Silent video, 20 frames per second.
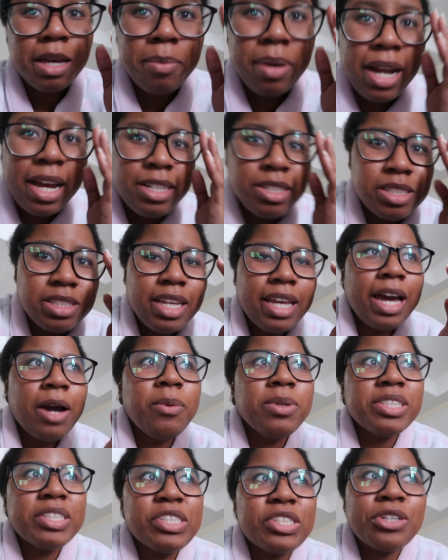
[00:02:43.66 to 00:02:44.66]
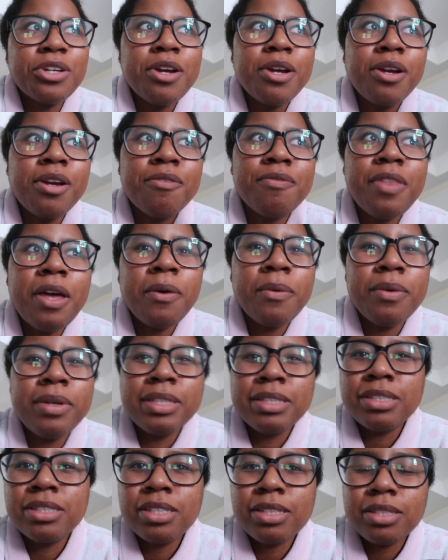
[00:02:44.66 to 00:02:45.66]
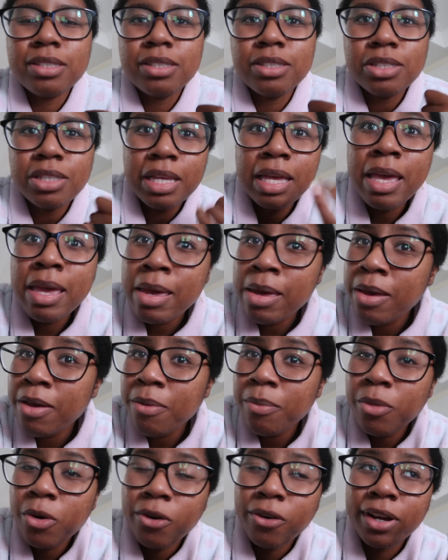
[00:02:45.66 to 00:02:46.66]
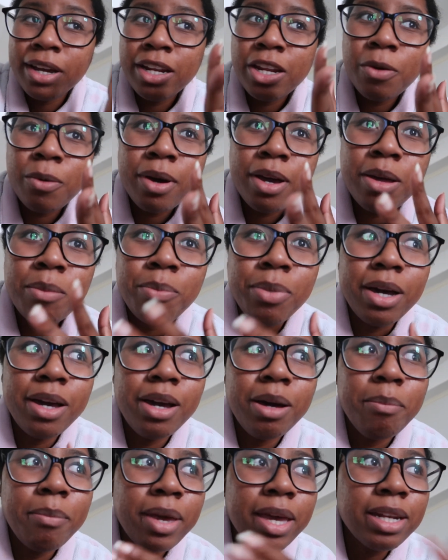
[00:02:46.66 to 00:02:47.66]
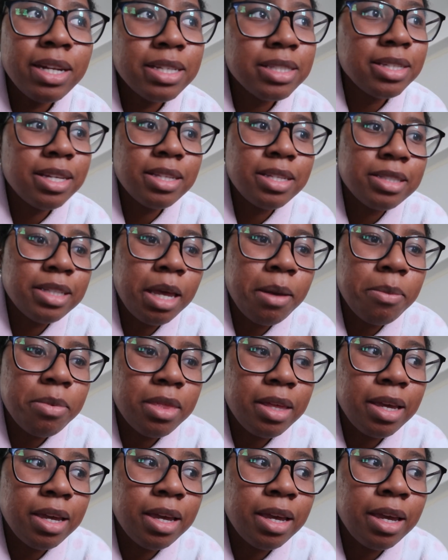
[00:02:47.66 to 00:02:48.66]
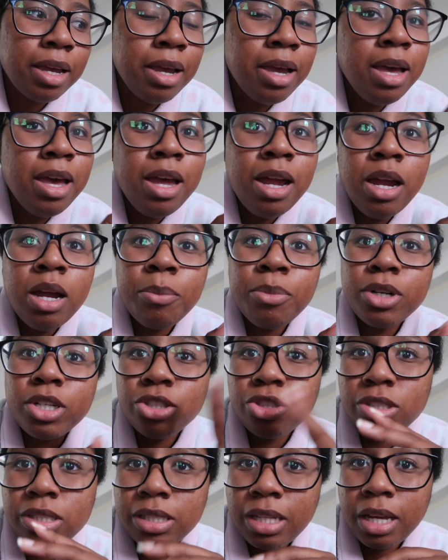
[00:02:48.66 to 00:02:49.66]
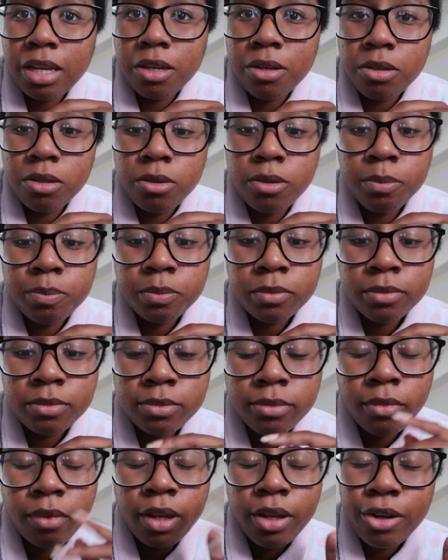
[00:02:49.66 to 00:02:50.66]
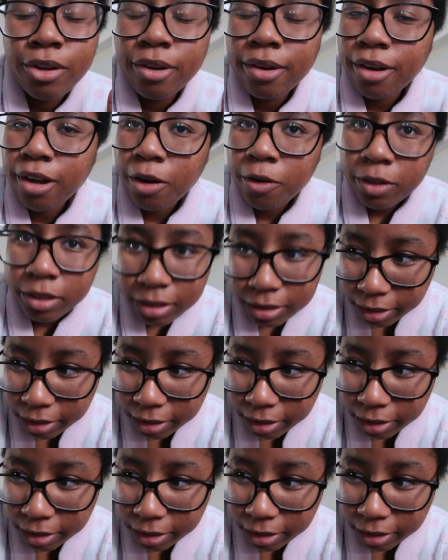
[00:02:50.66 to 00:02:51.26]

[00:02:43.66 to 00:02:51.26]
that, but I just like, I wasn't sure if that was just him or anyone, but Amanda said the same thing. Pretty sure it's like you. No one